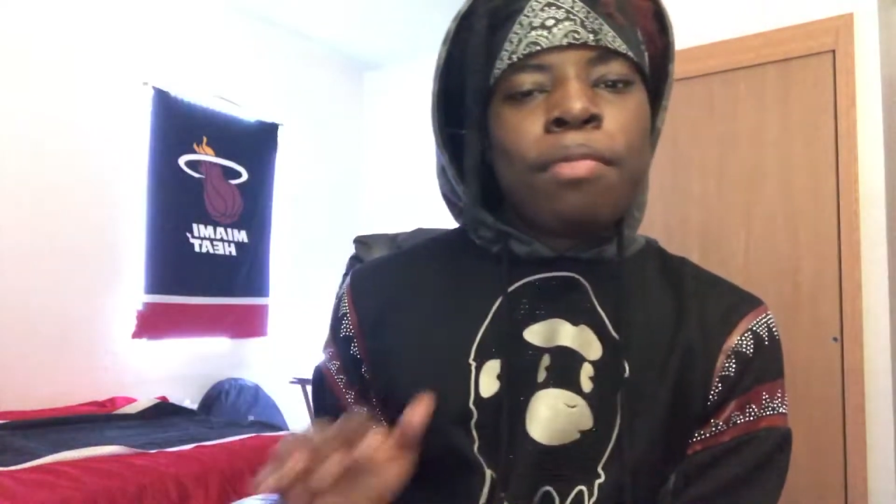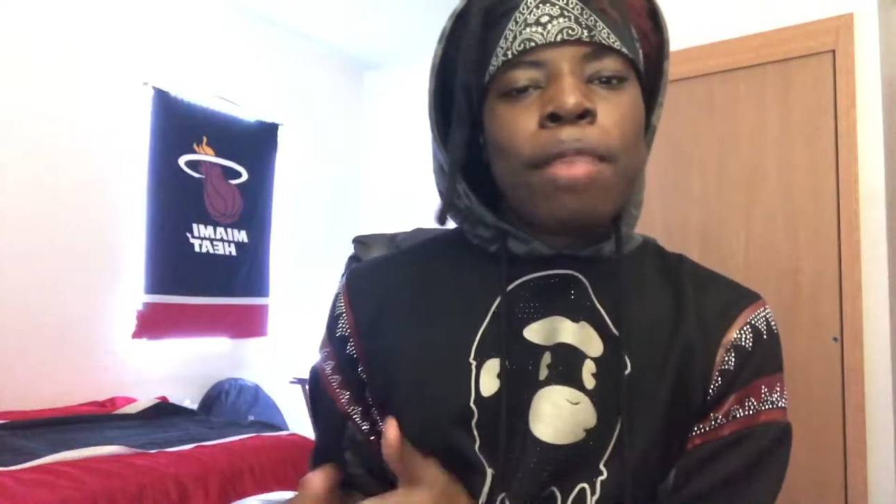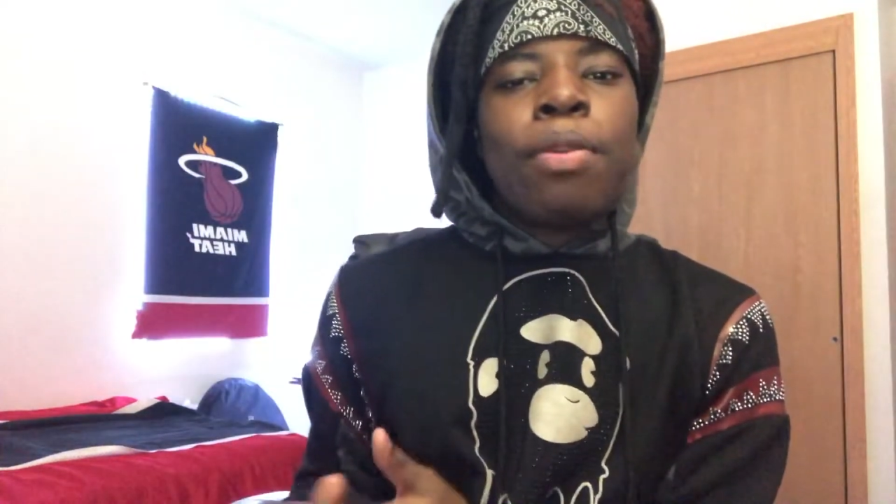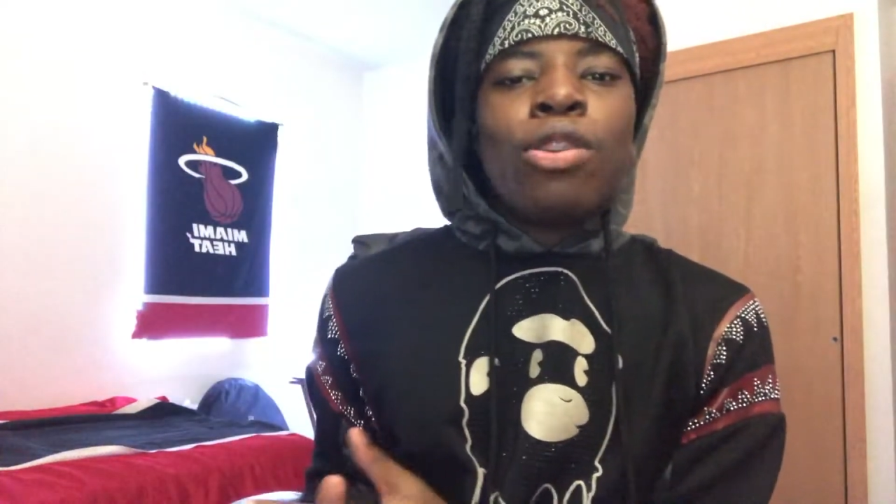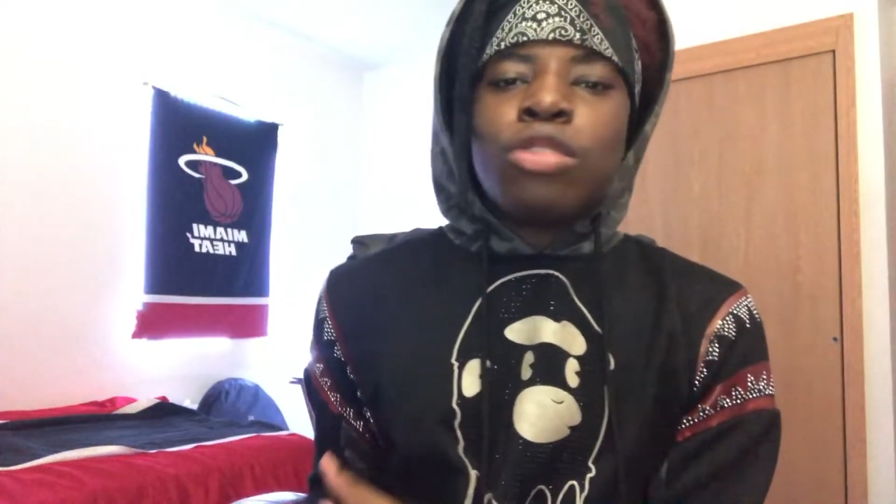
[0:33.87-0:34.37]
by
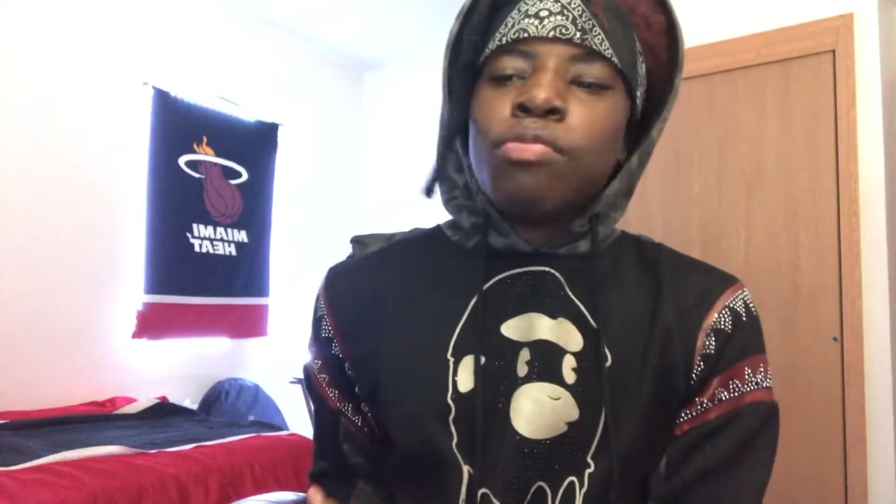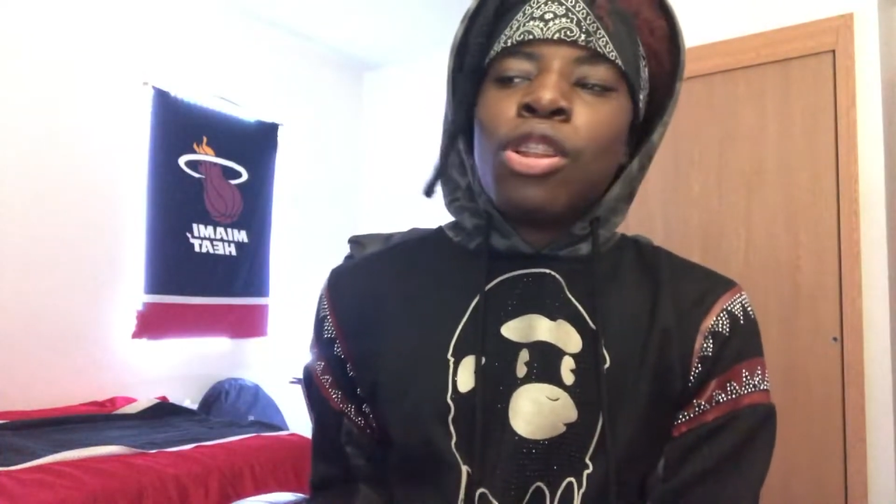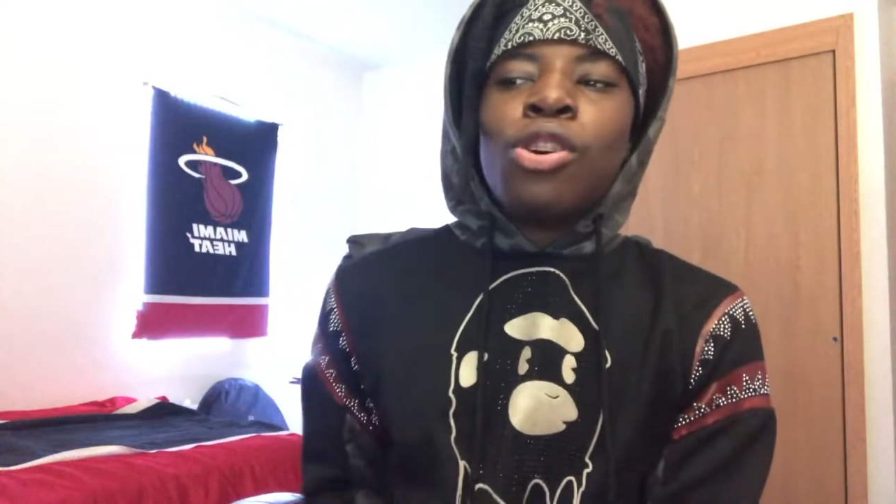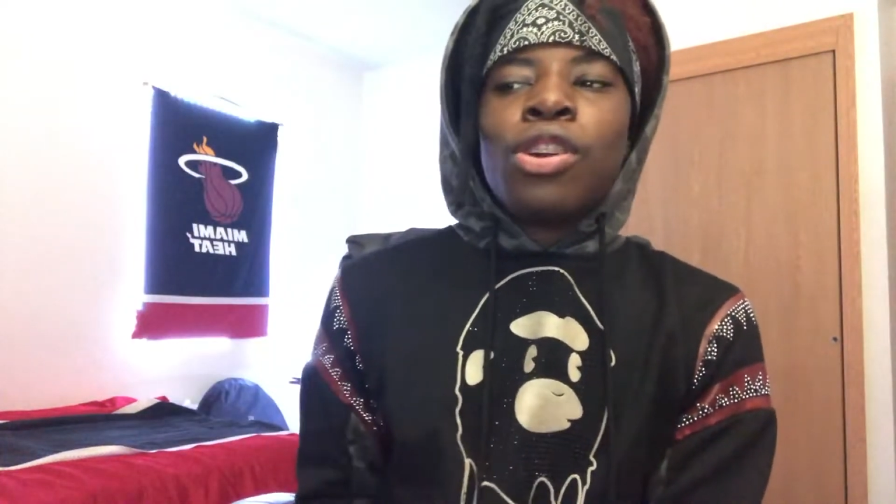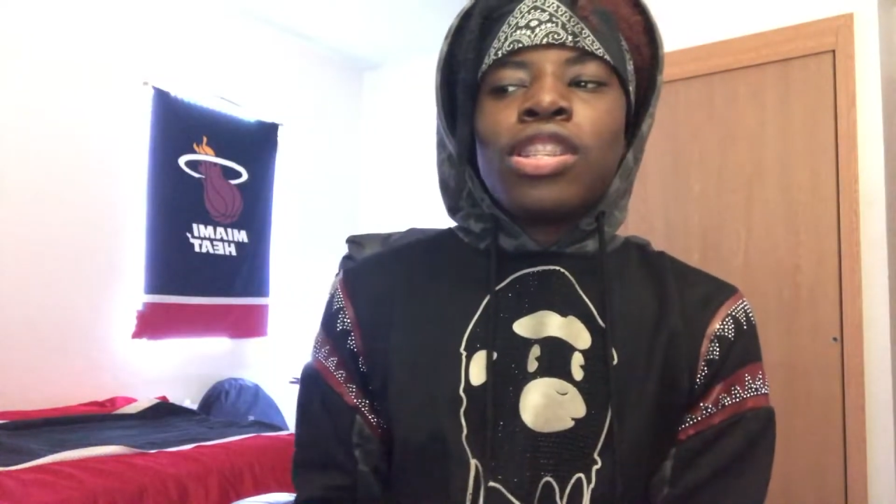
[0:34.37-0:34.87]
Post
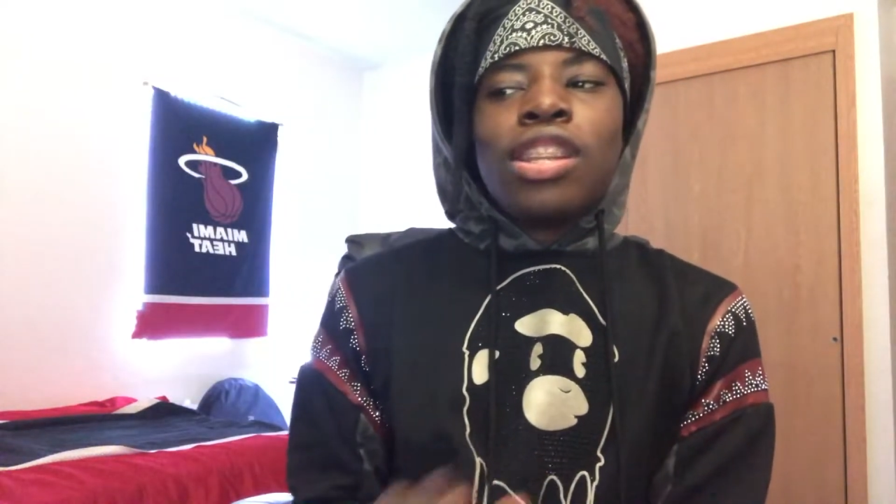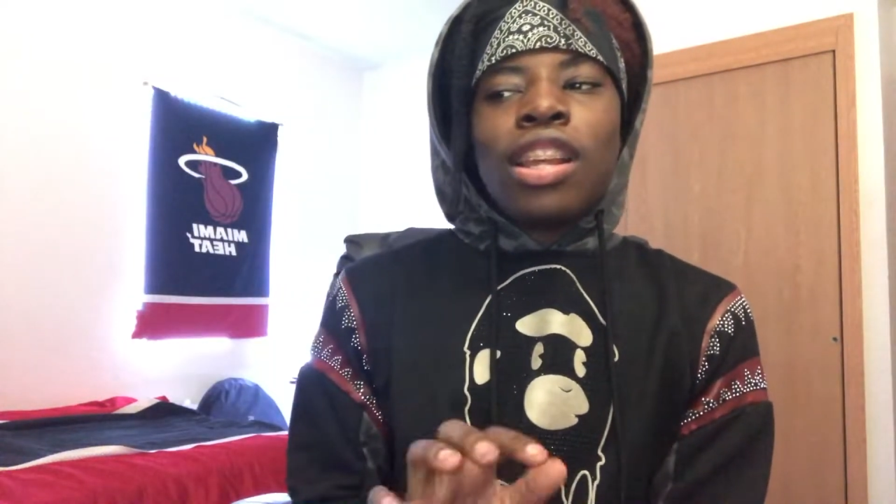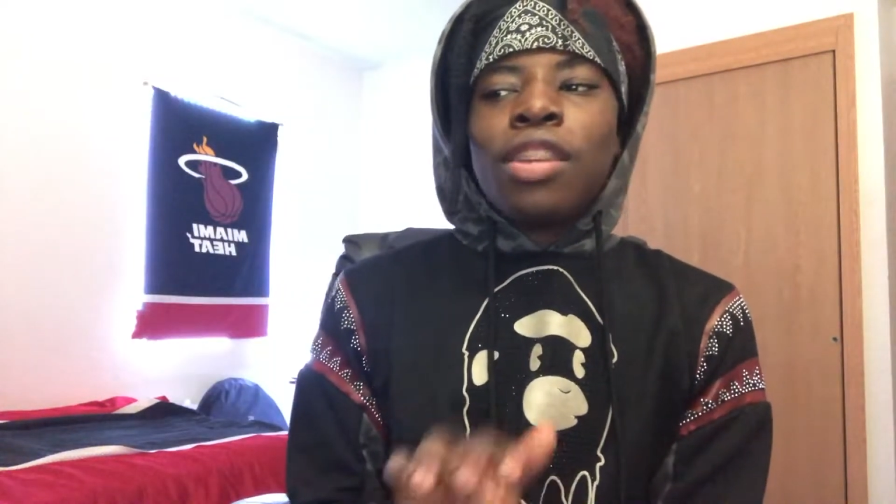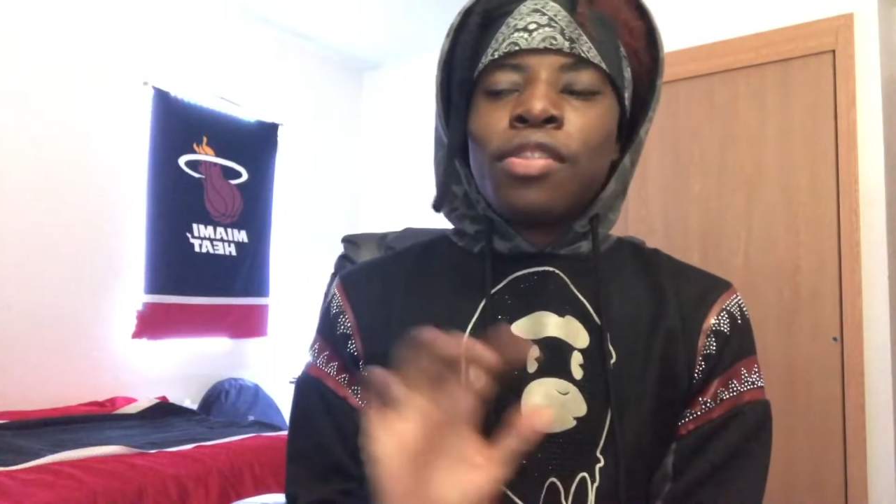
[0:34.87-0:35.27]
Malone, cause like,